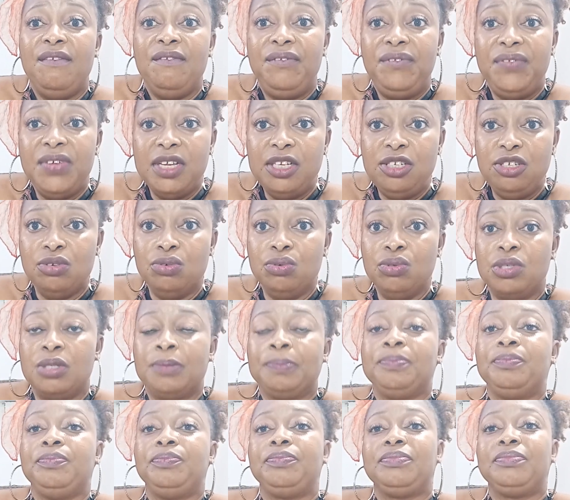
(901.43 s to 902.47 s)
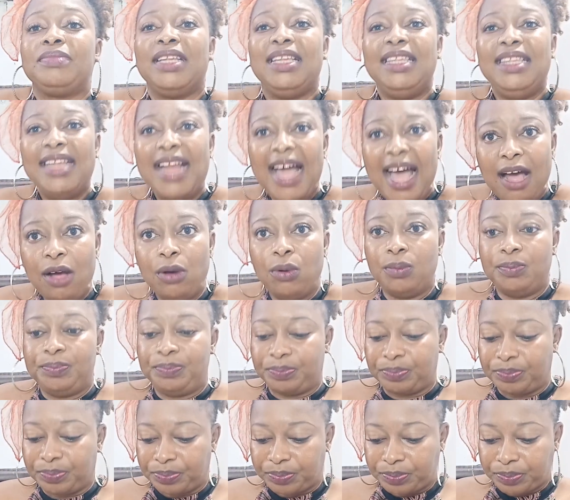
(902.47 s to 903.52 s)
videos. Now,
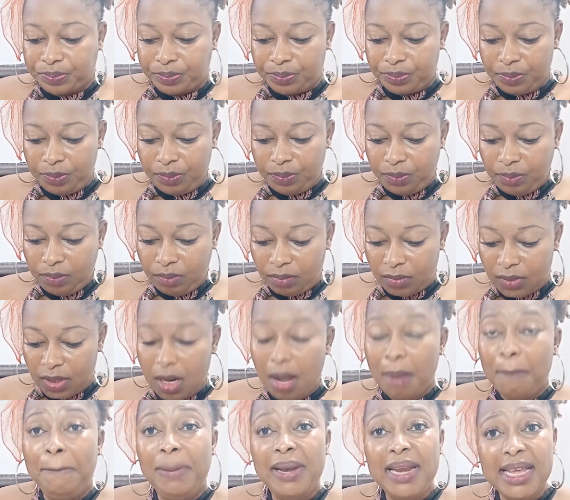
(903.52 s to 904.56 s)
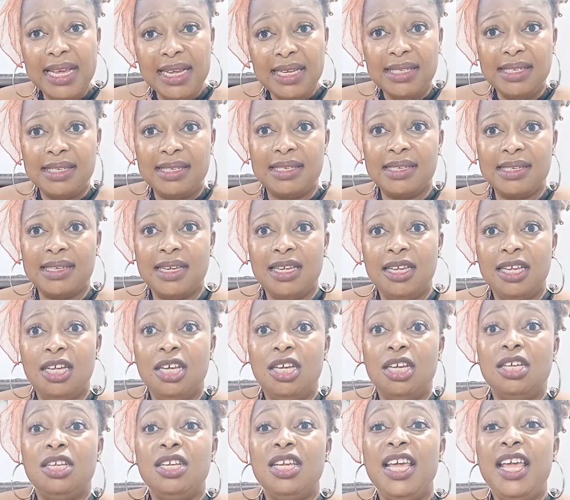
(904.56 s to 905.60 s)
please,
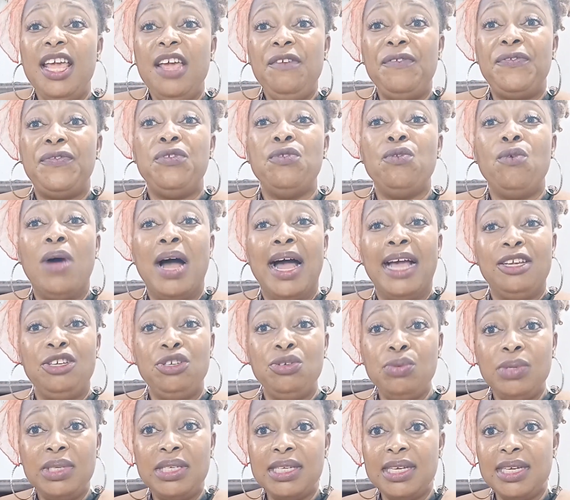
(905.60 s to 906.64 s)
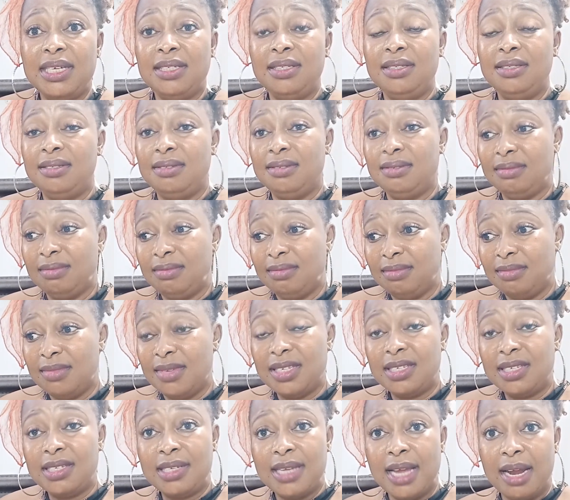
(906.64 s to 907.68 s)
if you are using
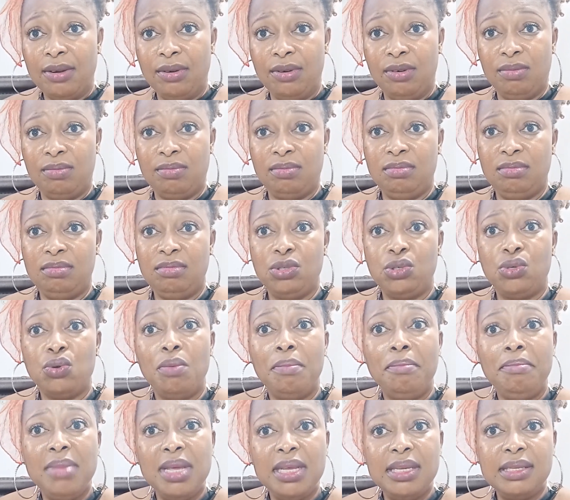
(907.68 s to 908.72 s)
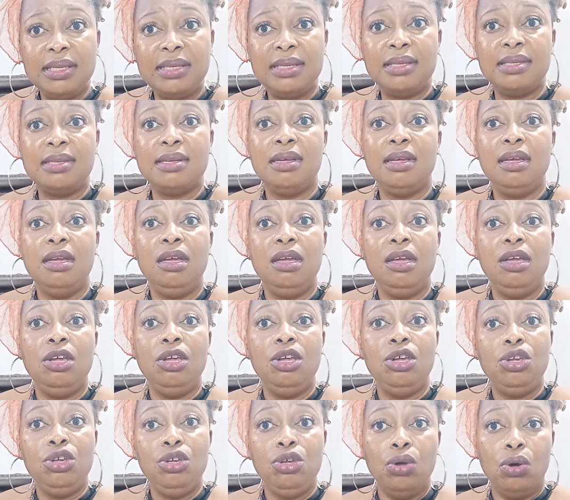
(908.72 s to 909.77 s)
serum to mix
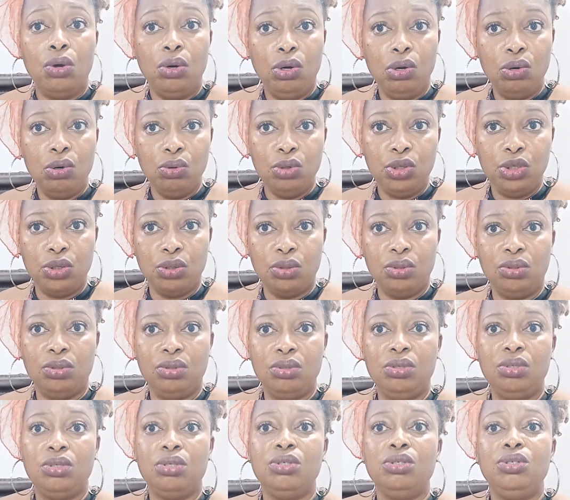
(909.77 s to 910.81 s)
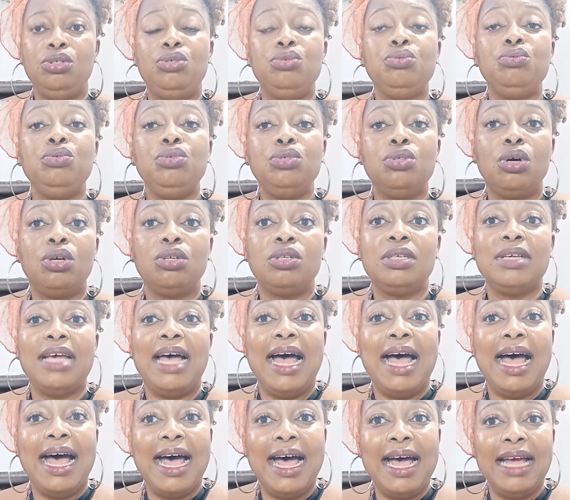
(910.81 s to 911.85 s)
your lotion, do not
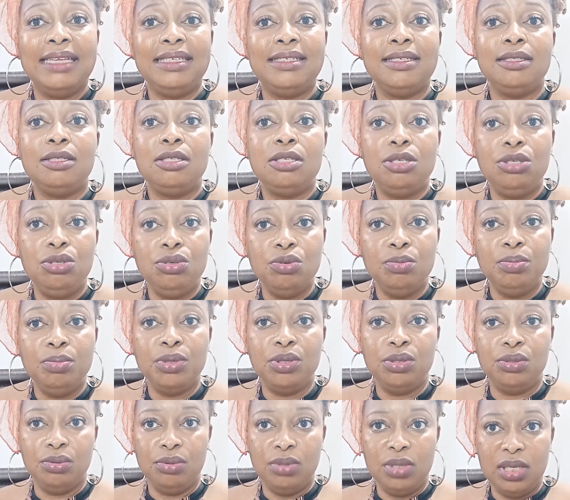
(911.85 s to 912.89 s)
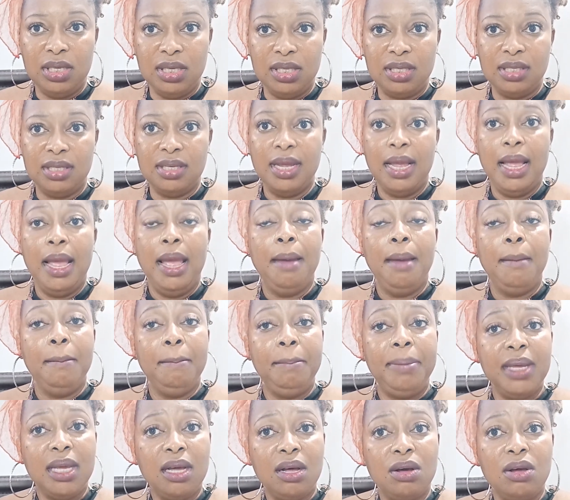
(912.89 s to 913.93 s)
add tubes to it,
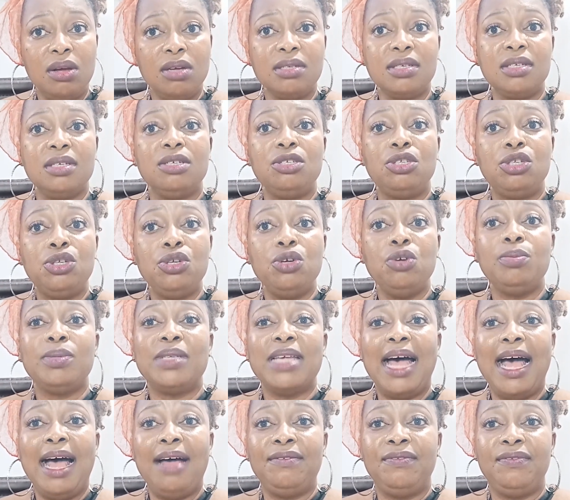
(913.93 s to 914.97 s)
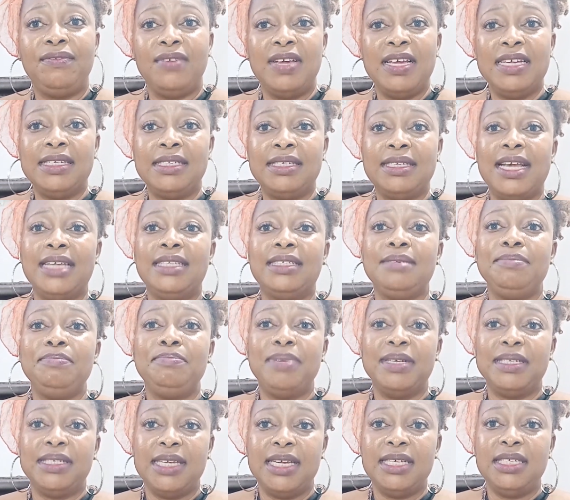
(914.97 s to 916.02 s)
because tubes have a certain
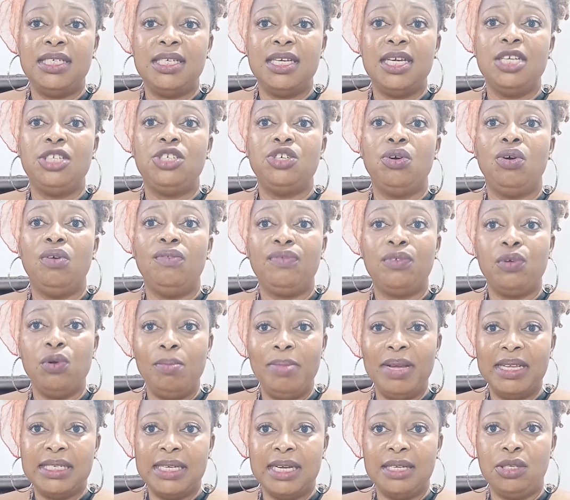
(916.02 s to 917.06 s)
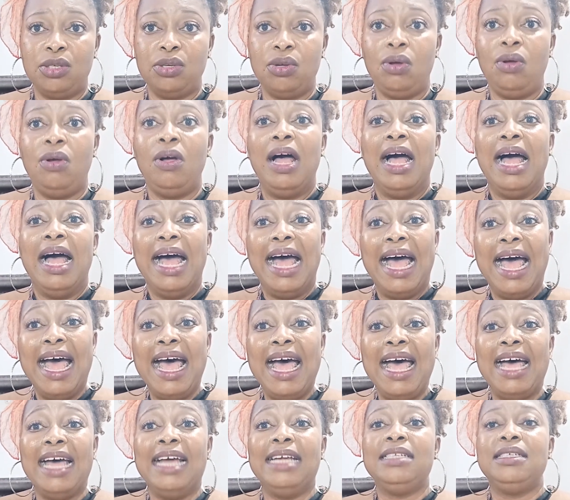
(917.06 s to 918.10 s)
percentage of clobetasol
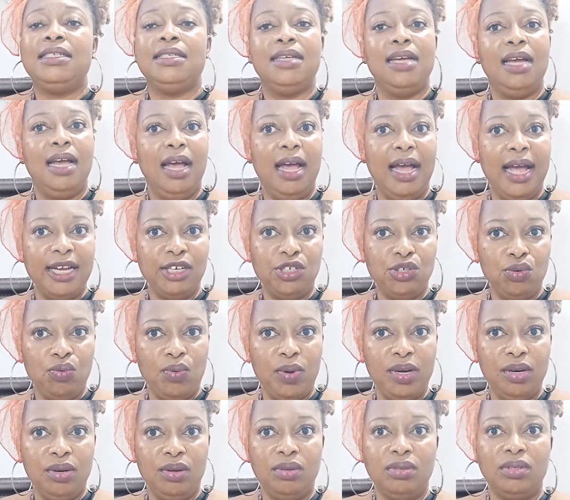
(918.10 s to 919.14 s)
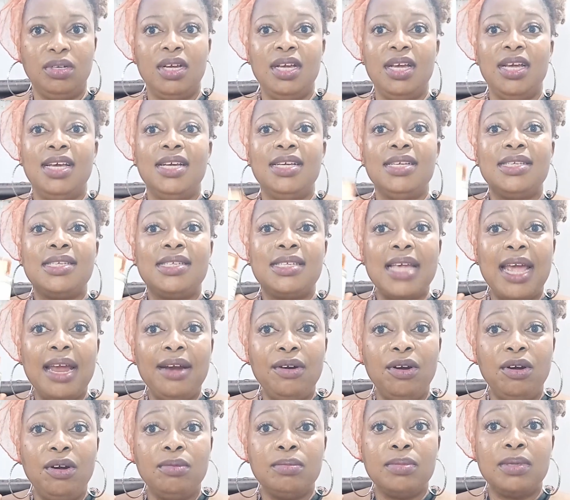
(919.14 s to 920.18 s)
and hydroquinone.
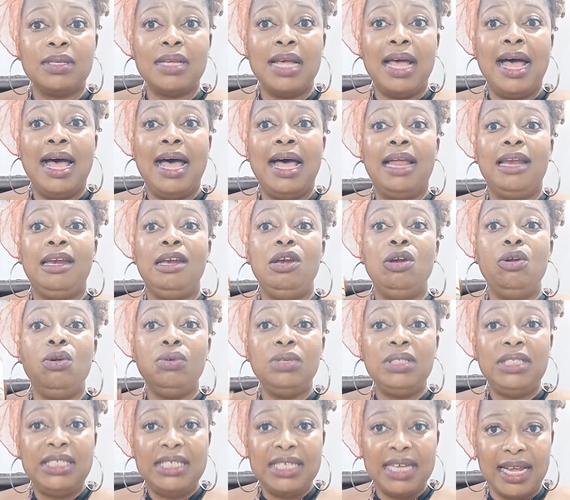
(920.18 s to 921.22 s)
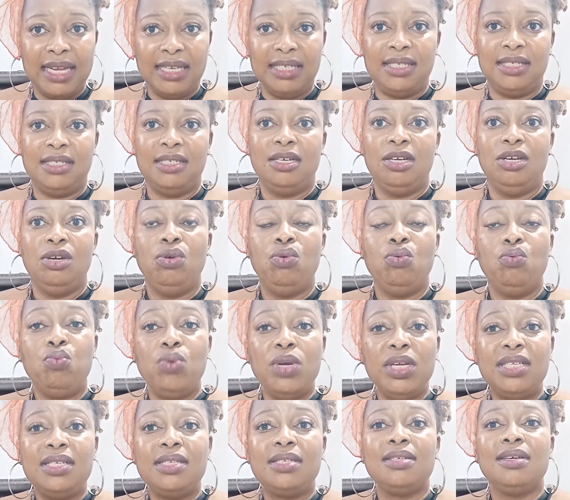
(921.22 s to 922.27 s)
Serums are loaded
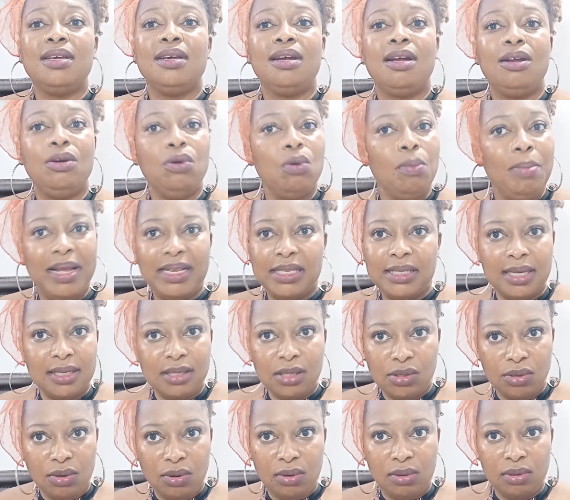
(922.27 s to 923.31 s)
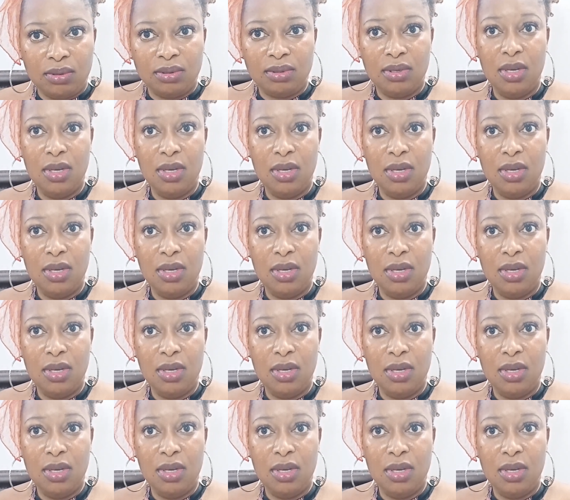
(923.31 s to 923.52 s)
with clobetasol.